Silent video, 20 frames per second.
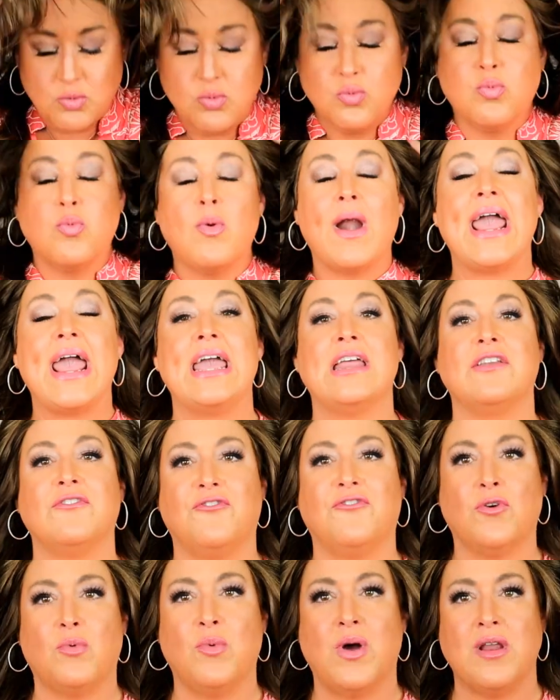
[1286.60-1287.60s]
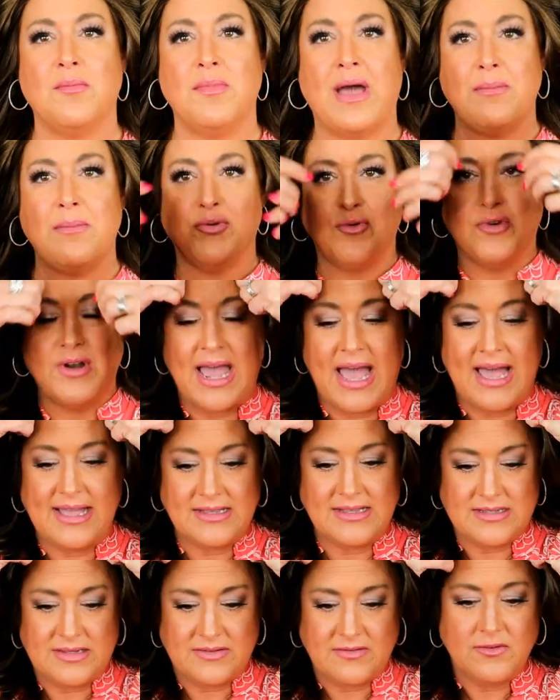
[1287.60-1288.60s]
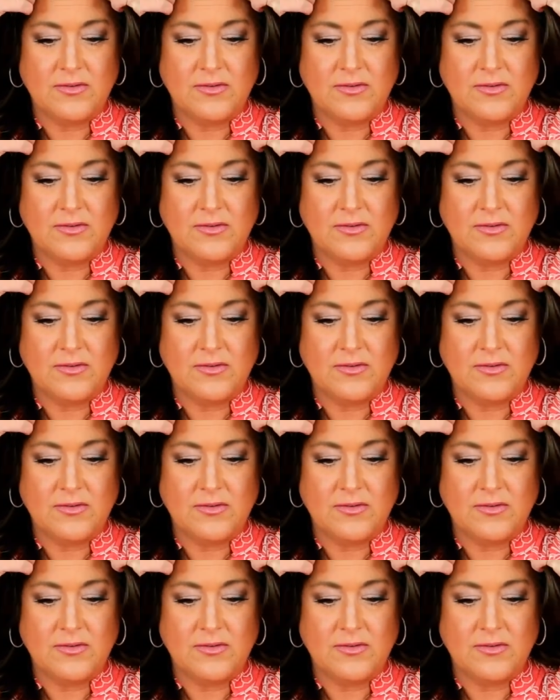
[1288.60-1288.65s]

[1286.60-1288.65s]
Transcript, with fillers: great for one of my brunette